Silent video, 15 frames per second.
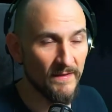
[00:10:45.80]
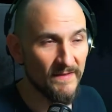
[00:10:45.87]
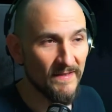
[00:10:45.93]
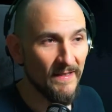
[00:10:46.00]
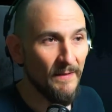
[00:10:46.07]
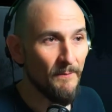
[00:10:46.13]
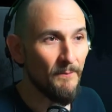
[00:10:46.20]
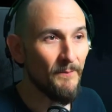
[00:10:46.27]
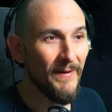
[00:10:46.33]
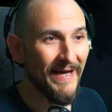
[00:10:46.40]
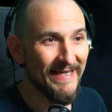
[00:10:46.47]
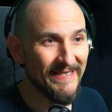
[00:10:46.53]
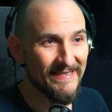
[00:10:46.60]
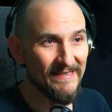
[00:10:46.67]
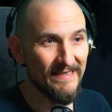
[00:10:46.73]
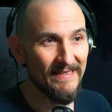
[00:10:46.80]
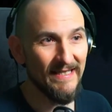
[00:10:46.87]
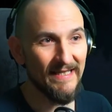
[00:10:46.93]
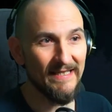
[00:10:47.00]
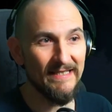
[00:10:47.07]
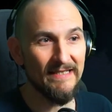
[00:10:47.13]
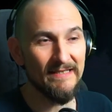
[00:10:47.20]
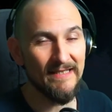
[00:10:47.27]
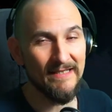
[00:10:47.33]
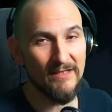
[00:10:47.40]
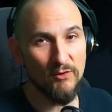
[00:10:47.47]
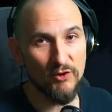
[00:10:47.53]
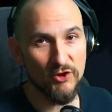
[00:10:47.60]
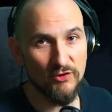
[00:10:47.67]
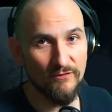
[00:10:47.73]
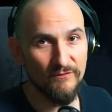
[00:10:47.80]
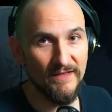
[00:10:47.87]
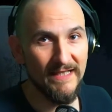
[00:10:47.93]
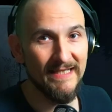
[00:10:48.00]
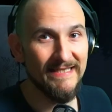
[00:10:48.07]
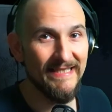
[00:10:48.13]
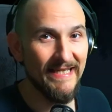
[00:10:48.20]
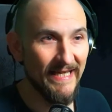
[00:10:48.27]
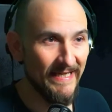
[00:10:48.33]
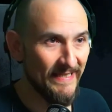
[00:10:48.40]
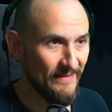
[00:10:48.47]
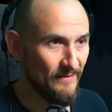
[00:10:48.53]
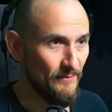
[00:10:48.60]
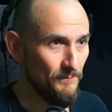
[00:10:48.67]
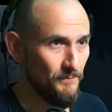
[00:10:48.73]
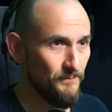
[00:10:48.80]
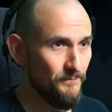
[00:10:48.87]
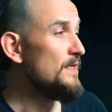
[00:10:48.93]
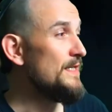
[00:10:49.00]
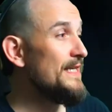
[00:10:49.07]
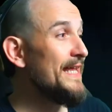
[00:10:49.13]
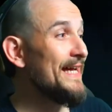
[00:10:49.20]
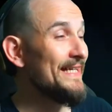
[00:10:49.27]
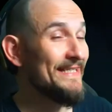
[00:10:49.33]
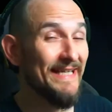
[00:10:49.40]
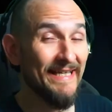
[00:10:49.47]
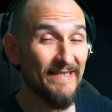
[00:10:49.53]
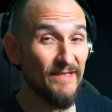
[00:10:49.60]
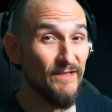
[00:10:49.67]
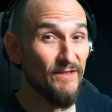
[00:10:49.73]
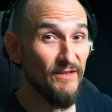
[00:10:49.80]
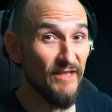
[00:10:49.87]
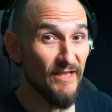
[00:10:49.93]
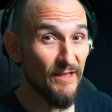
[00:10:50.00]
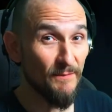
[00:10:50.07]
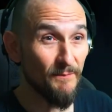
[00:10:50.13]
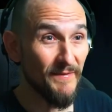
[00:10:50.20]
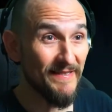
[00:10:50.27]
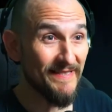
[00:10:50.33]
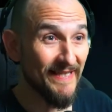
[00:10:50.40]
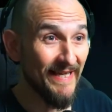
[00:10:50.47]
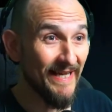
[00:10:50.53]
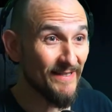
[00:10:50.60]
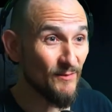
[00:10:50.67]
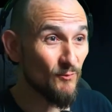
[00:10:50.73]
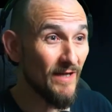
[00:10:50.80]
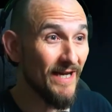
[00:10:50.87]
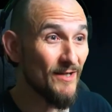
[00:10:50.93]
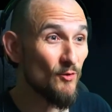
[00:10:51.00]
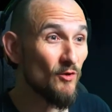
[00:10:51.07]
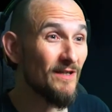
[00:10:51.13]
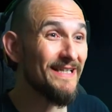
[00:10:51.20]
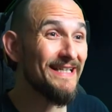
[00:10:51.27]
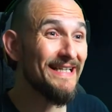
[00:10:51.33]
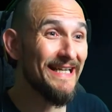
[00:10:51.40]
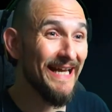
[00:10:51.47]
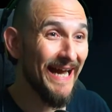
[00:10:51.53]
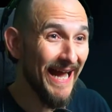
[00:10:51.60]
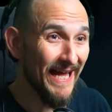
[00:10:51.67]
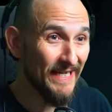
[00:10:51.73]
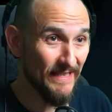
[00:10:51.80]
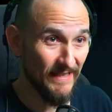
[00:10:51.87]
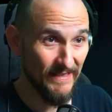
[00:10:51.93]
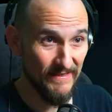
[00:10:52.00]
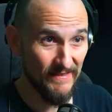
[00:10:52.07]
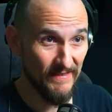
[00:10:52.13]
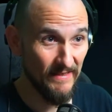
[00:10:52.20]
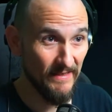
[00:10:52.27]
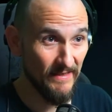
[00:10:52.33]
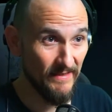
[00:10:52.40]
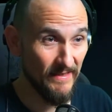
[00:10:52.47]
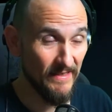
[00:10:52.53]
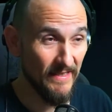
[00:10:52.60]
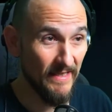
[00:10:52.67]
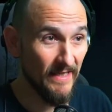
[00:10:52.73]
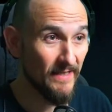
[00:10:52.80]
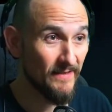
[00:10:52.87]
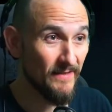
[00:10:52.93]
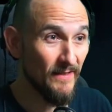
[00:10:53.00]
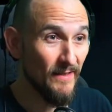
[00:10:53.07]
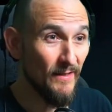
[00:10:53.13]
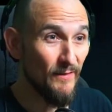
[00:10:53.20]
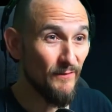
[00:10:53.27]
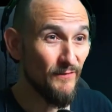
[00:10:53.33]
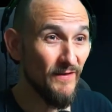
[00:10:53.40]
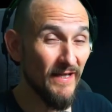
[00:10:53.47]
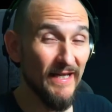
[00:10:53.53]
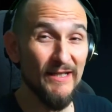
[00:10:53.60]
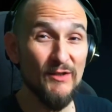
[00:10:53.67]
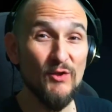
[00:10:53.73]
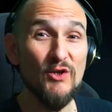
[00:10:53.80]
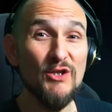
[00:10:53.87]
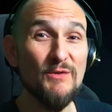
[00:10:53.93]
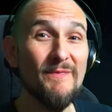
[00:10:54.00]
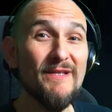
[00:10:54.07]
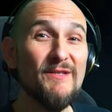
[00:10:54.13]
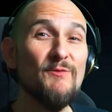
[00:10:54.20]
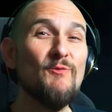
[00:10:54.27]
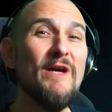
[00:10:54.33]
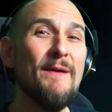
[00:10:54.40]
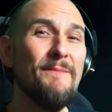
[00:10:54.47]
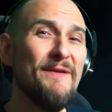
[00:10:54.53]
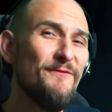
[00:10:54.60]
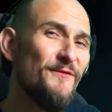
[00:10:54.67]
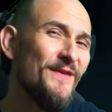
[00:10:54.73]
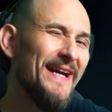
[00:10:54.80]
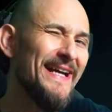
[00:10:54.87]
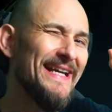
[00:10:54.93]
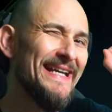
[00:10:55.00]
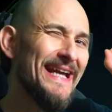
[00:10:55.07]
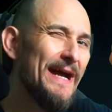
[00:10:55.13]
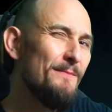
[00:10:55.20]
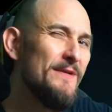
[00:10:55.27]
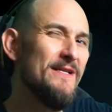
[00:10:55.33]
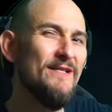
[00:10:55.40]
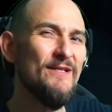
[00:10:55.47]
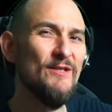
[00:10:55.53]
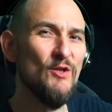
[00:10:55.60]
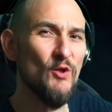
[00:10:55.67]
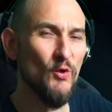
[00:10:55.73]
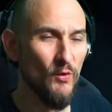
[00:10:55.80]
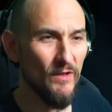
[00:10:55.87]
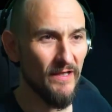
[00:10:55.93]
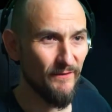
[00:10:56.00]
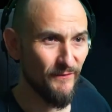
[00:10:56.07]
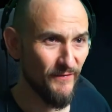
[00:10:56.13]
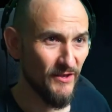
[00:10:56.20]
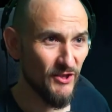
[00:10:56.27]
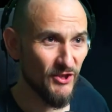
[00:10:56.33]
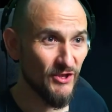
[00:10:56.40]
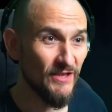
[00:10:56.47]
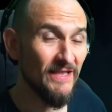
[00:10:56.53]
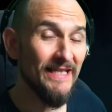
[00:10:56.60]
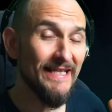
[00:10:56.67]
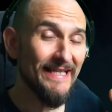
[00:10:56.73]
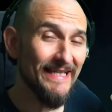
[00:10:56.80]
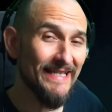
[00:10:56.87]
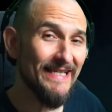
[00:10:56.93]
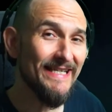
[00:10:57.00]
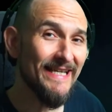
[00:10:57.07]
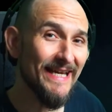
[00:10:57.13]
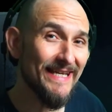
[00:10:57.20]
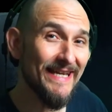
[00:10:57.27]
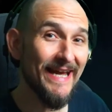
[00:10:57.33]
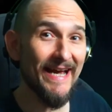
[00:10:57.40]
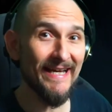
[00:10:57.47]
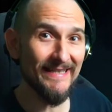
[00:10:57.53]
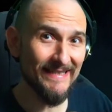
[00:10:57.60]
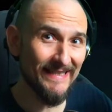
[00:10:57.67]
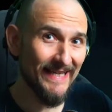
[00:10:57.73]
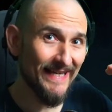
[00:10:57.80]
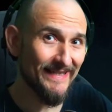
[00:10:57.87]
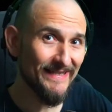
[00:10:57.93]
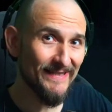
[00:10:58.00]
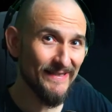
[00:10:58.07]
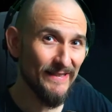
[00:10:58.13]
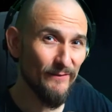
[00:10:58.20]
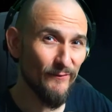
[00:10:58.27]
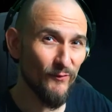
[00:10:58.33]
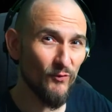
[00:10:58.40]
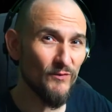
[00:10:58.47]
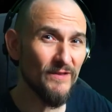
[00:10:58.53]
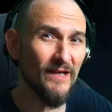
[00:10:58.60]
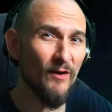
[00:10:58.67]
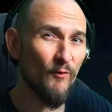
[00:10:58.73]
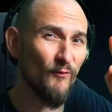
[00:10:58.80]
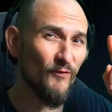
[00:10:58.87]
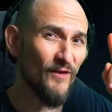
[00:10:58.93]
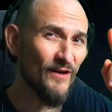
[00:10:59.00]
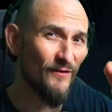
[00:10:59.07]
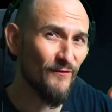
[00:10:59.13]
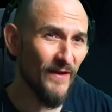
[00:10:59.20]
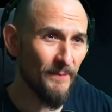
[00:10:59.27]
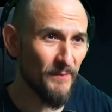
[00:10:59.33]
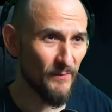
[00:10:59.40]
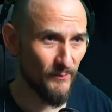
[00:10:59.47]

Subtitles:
because apparently here for 5 minutes now, absolutely nothing happens anymore. That's of course strange. But maybe also because of the ruffes. Ruffe works usually as baitfish on bottom really well here.